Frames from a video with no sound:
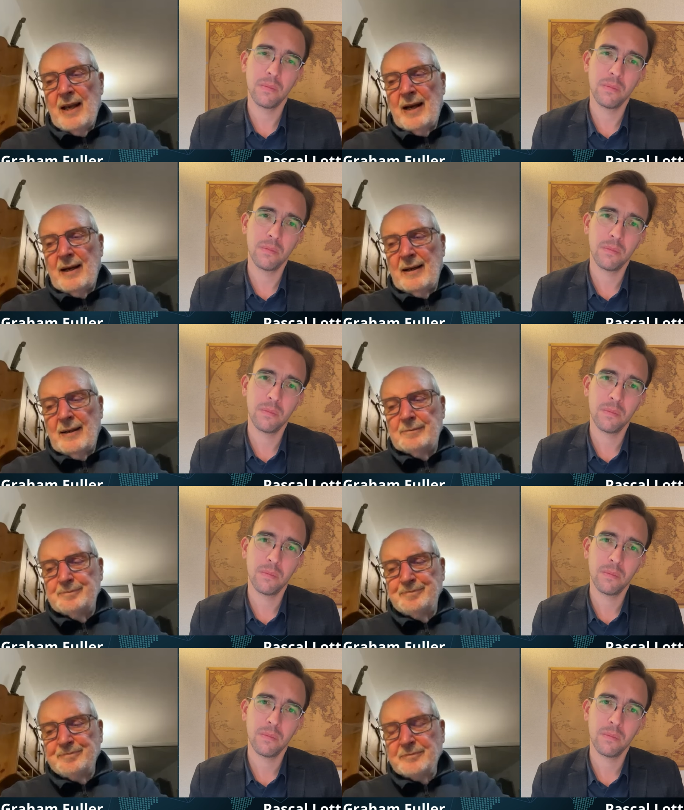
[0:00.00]

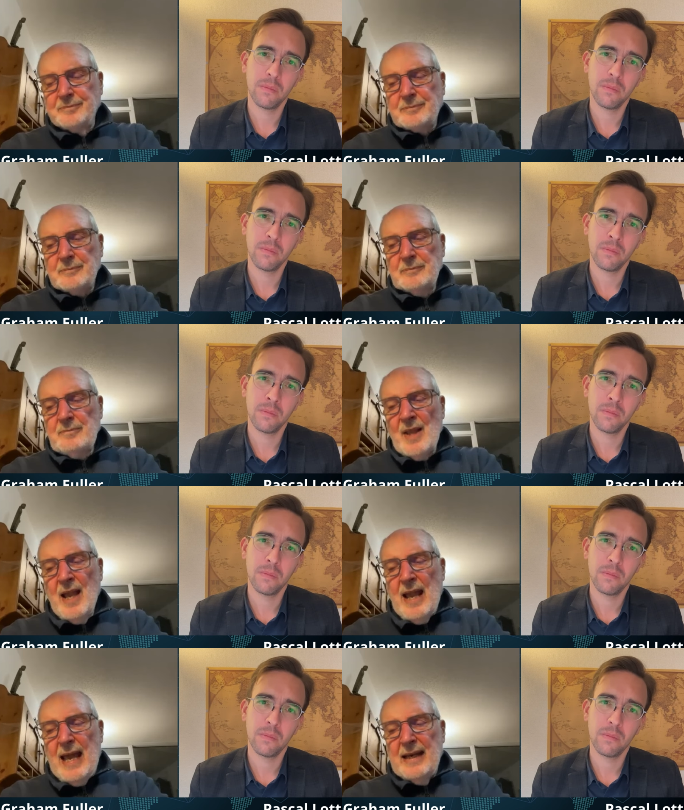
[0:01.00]
Speaker 1: um,
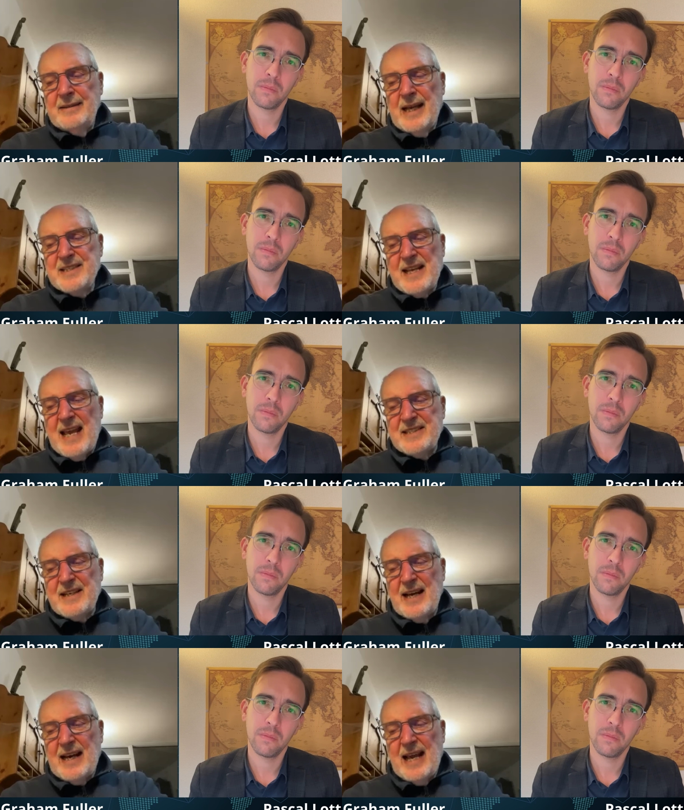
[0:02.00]
and does has
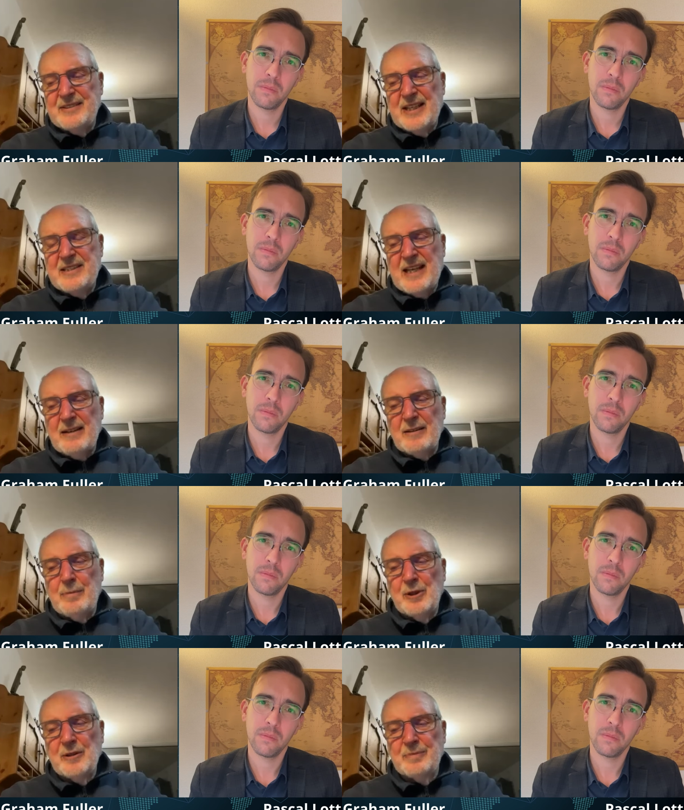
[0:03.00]
not had the
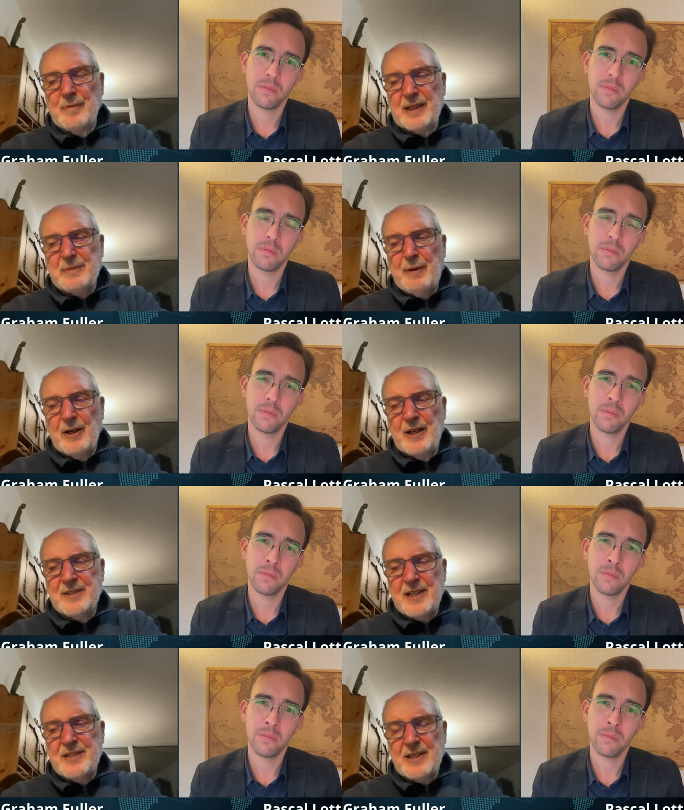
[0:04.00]
terrible
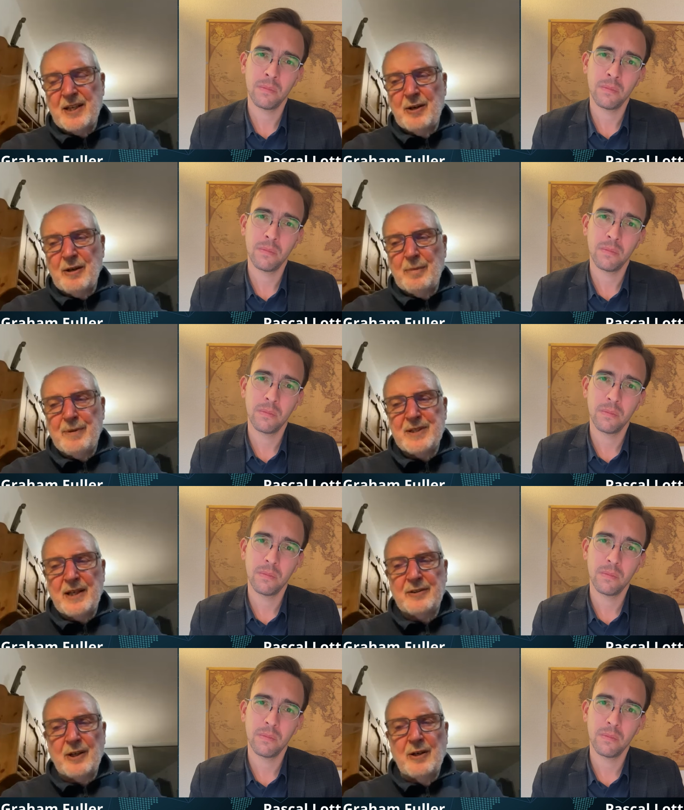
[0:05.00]
experiences that Europe has
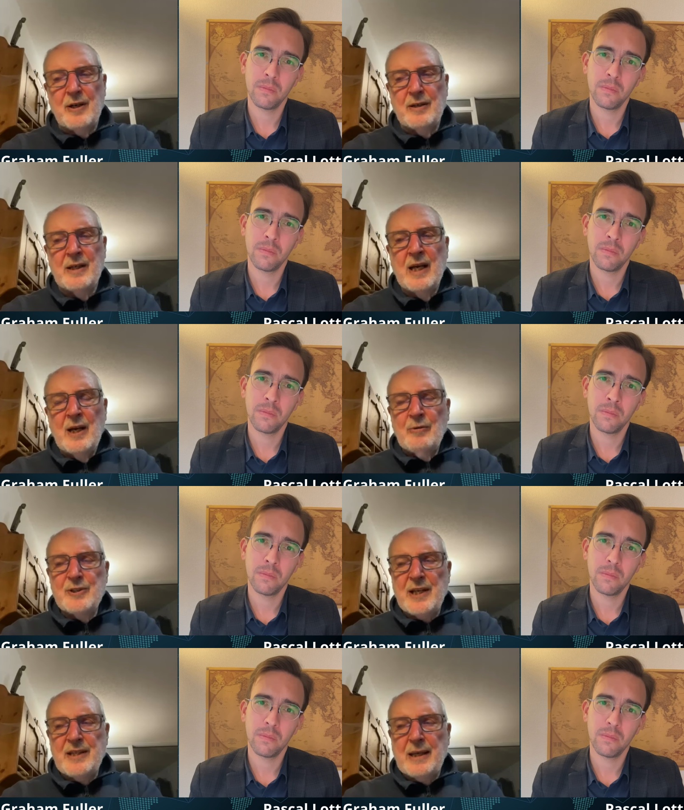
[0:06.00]
undergone,
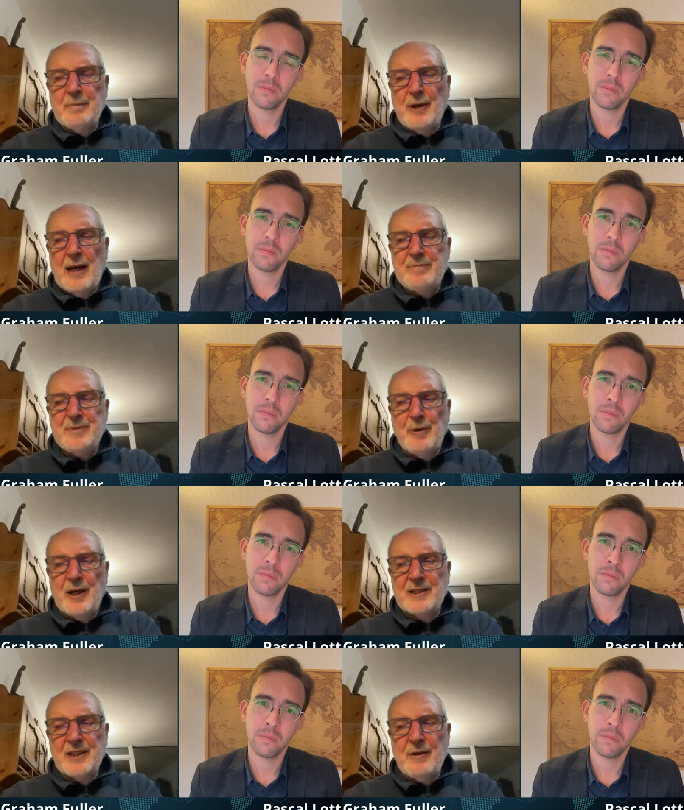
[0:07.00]
which I think perhaps
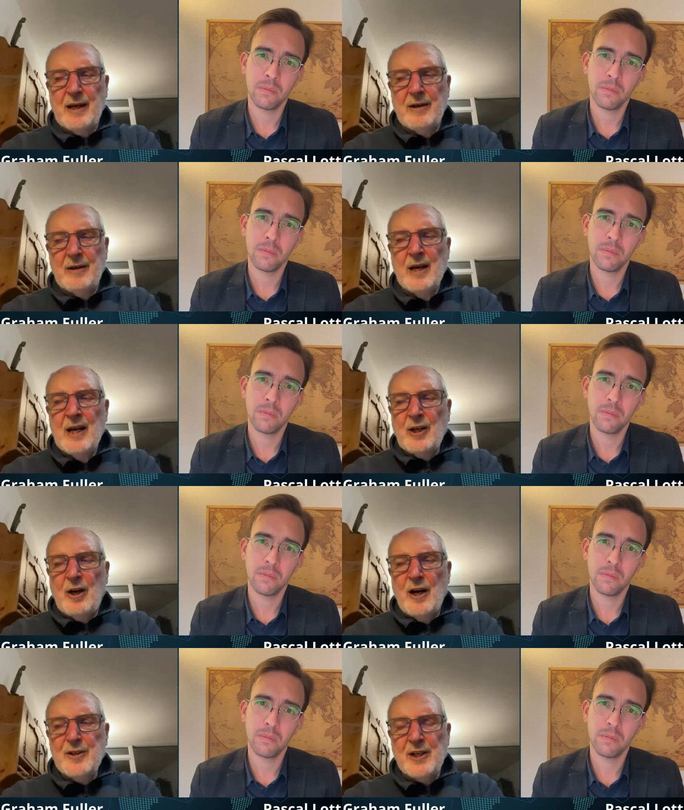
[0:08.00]
brings a greater
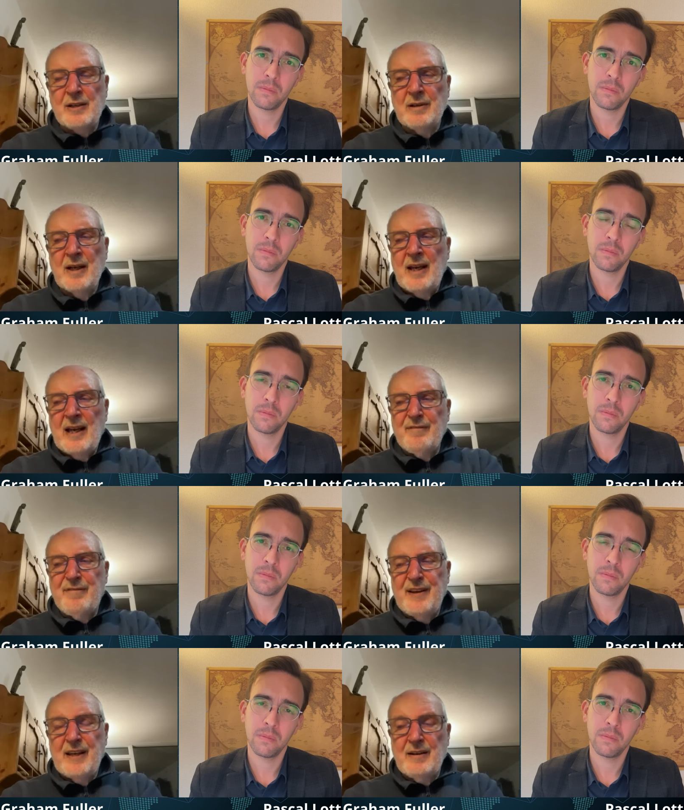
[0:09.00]
caution and
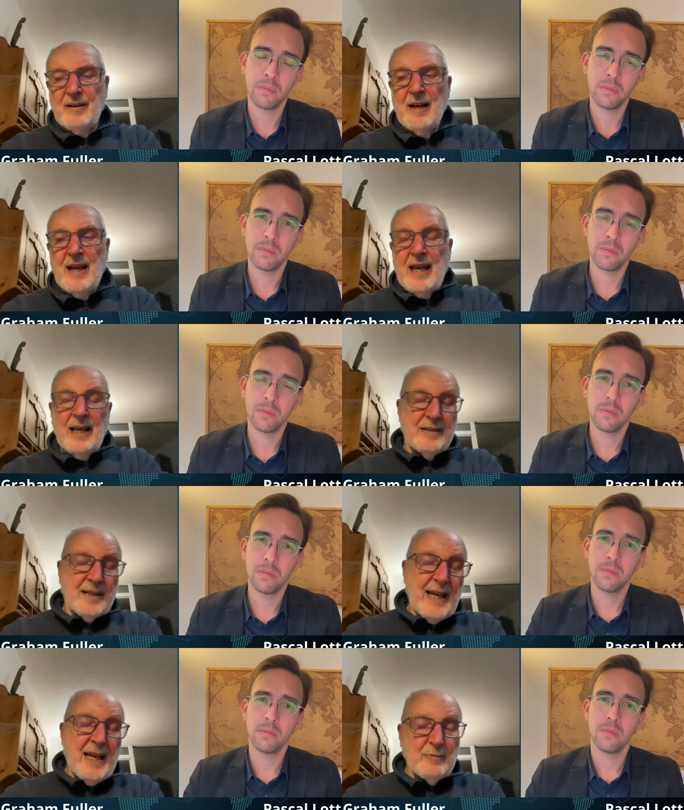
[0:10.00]
fear. And
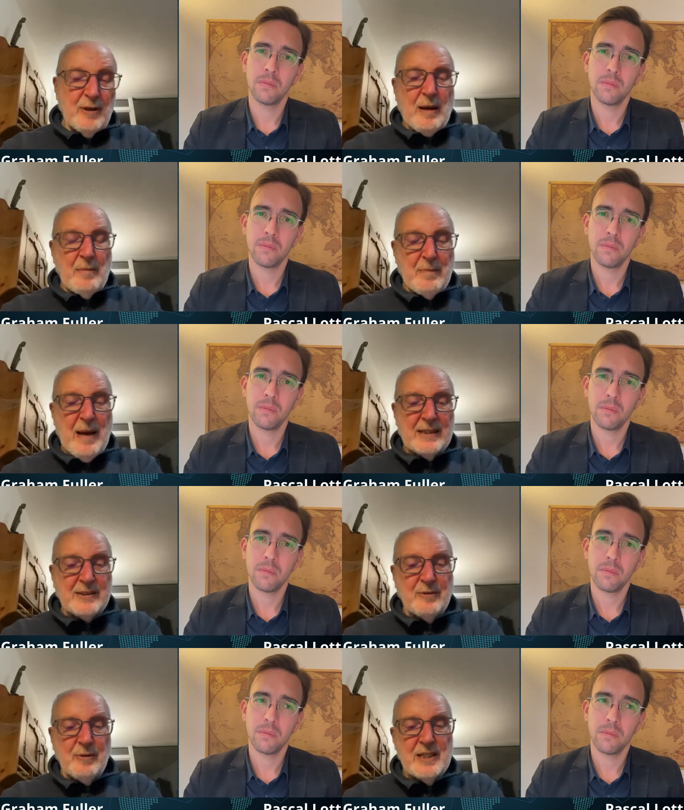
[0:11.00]
again, we're coming back
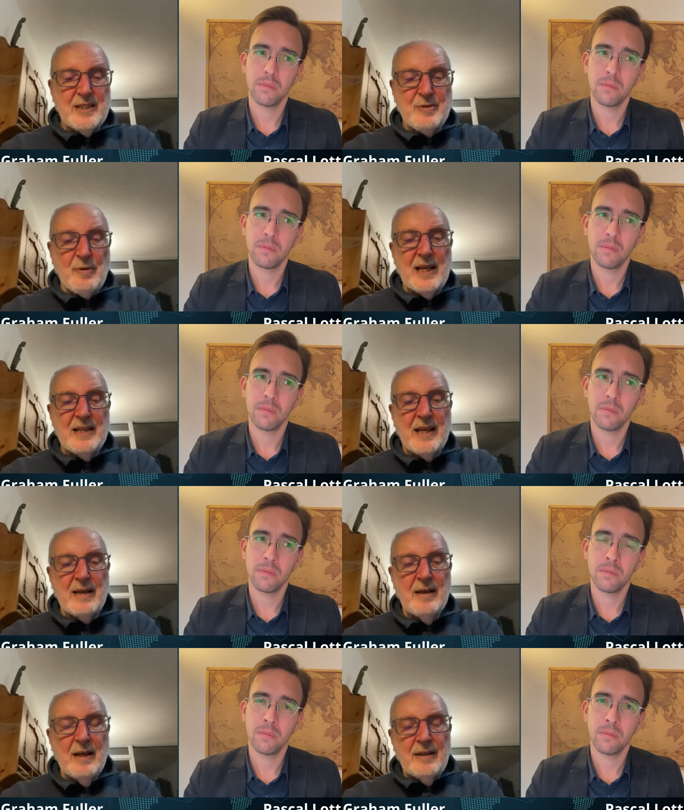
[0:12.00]
to the reasons why
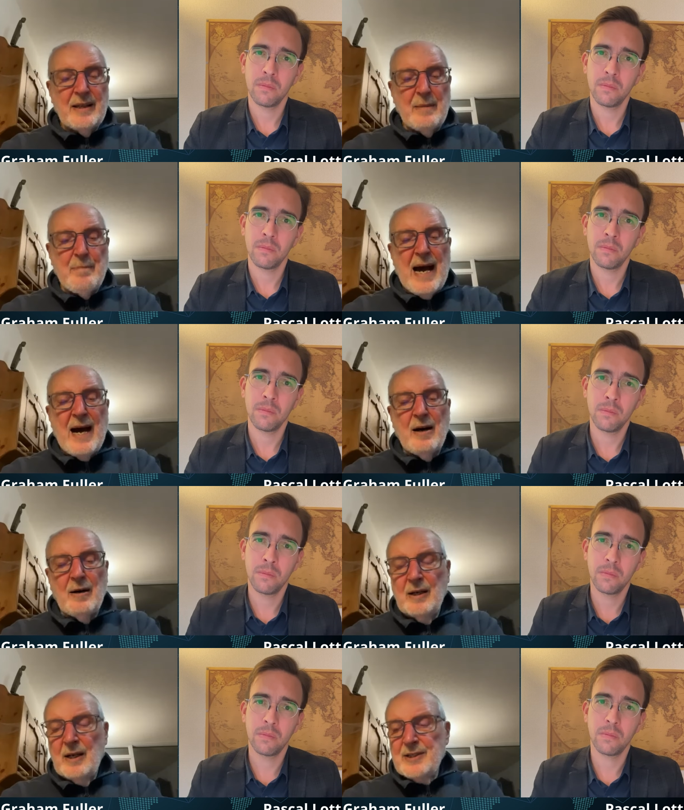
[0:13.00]
they they
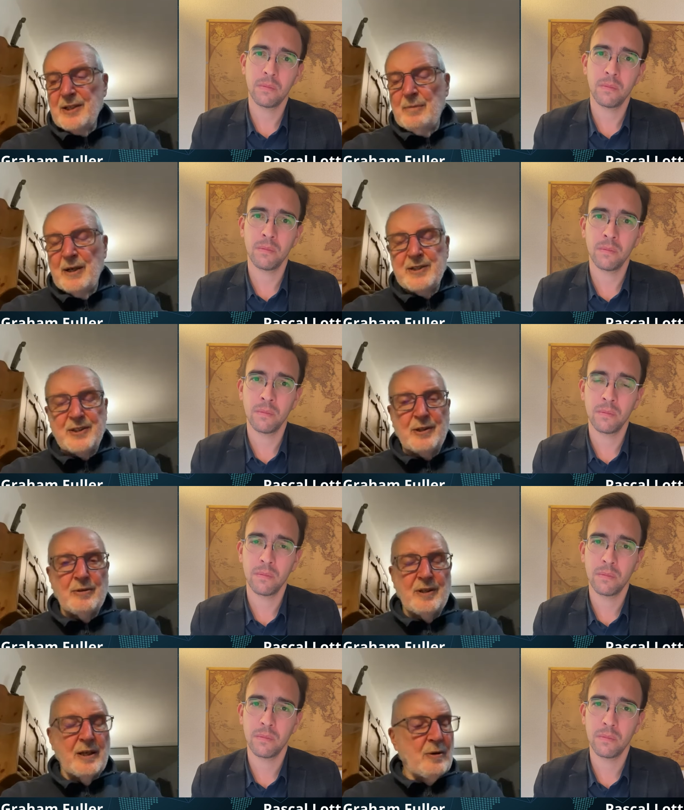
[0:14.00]
bow so much
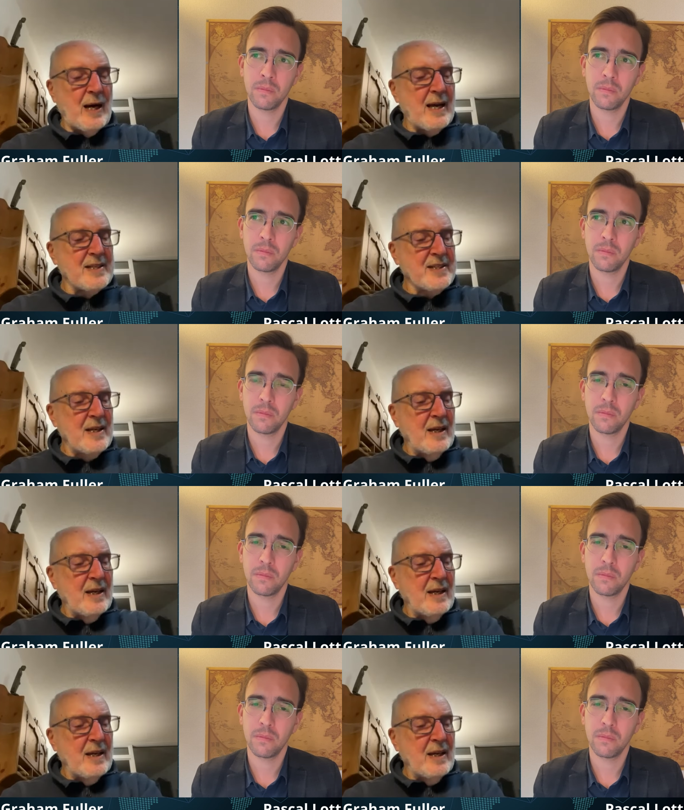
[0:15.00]
to the U.S.